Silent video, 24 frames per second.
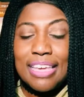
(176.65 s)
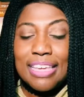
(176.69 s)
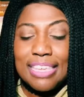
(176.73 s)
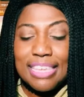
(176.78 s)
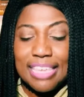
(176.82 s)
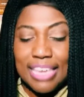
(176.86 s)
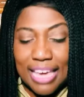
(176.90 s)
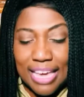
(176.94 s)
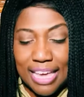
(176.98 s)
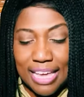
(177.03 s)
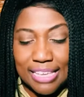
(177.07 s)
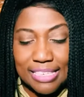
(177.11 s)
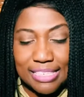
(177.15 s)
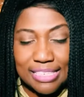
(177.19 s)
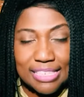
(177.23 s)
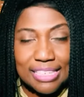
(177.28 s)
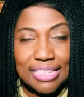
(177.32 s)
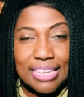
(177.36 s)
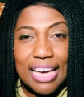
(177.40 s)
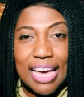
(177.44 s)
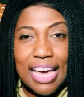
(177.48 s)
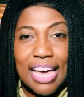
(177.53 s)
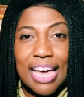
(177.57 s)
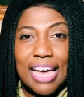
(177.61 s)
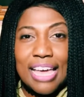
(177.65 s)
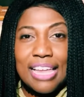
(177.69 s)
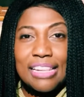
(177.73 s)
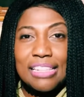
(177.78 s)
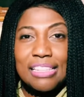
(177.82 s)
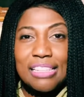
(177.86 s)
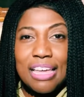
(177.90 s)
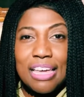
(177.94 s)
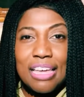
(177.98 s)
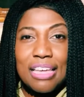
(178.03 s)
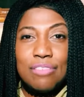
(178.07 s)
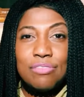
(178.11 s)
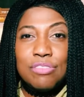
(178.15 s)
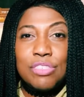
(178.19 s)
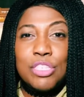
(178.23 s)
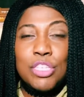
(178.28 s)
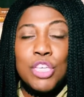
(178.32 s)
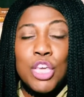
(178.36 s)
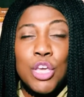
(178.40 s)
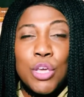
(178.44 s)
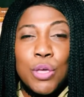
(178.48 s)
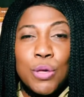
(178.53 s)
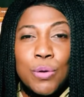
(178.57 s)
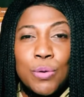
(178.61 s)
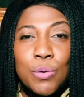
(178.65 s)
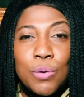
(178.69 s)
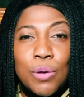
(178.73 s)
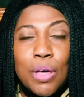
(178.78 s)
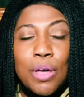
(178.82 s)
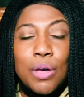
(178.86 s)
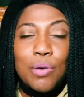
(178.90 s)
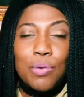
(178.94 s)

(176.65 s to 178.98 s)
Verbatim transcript: Yes, God loves you